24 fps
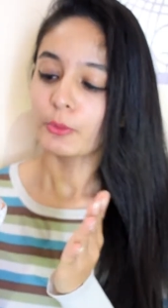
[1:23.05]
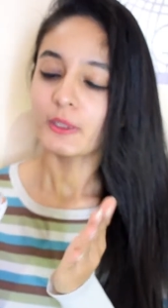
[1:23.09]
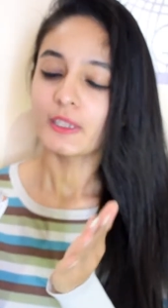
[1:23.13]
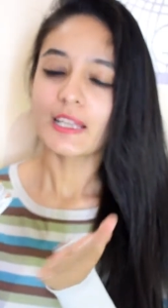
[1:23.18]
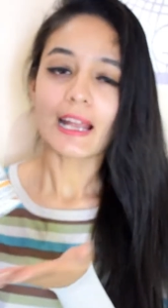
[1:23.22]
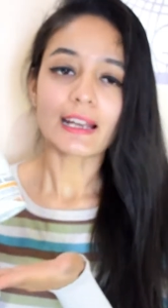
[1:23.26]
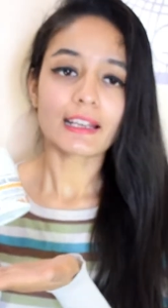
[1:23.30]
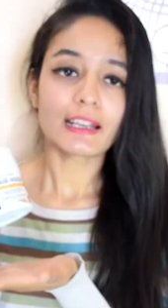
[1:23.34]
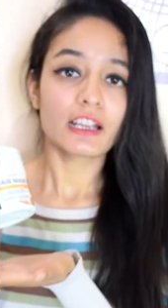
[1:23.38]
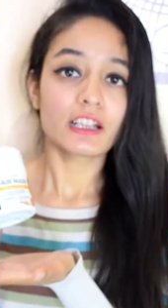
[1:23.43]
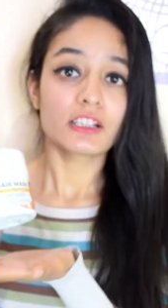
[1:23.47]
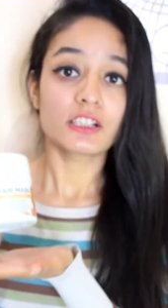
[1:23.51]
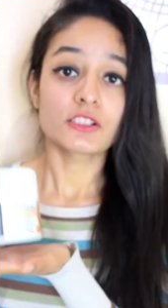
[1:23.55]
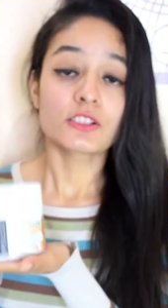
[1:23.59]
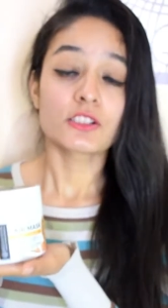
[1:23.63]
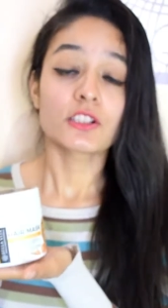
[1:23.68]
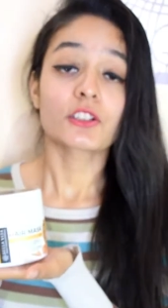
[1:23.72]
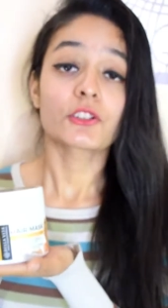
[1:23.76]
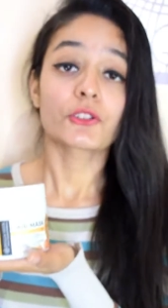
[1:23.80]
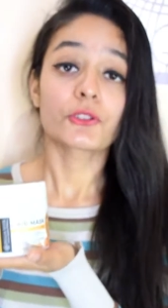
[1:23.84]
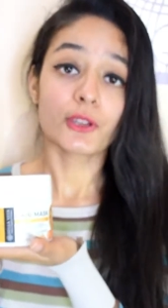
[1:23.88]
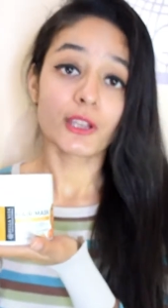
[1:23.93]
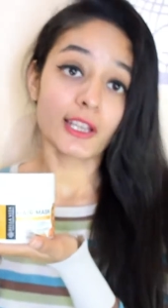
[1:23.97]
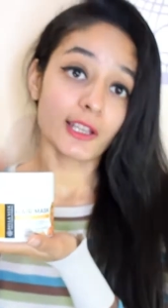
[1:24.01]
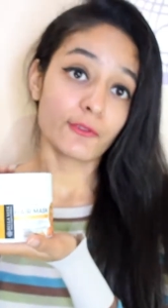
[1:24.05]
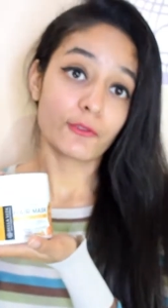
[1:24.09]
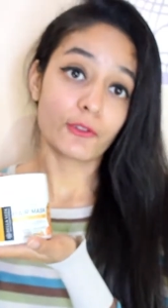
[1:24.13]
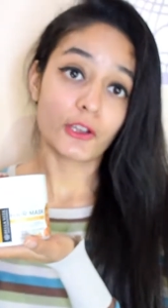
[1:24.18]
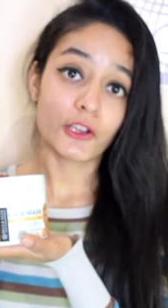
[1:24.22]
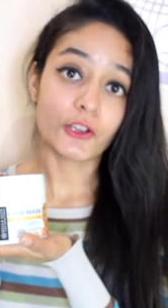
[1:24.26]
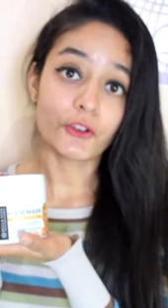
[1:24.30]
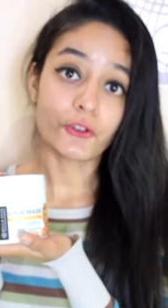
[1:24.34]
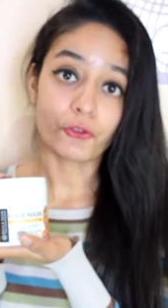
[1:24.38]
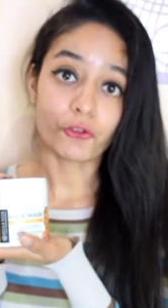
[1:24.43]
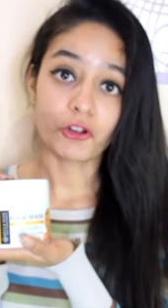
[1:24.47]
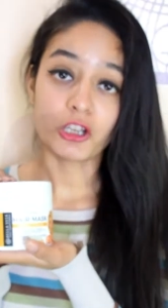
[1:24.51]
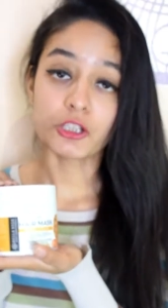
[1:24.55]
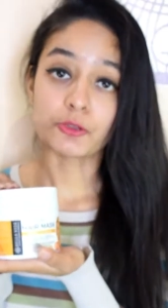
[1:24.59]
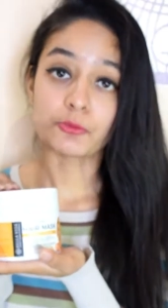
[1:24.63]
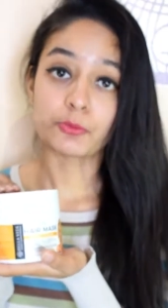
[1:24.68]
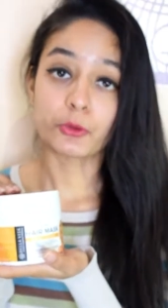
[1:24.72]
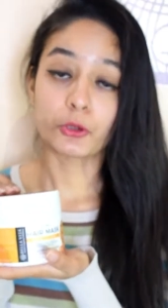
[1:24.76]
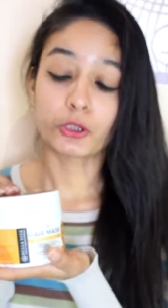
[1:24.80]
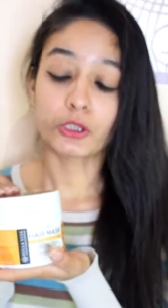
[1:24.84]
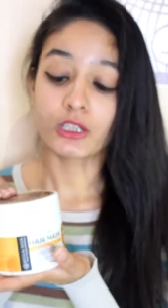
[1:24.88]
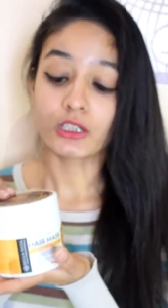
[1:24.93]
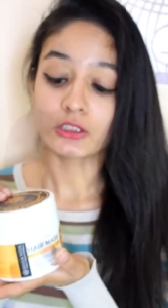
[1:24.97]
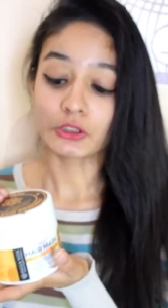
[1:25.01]
that it is a really very great
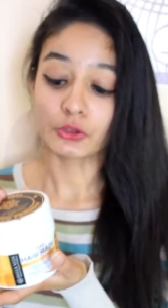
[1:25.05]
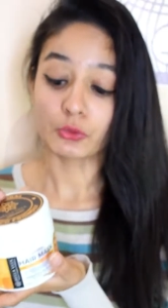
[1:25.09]
product,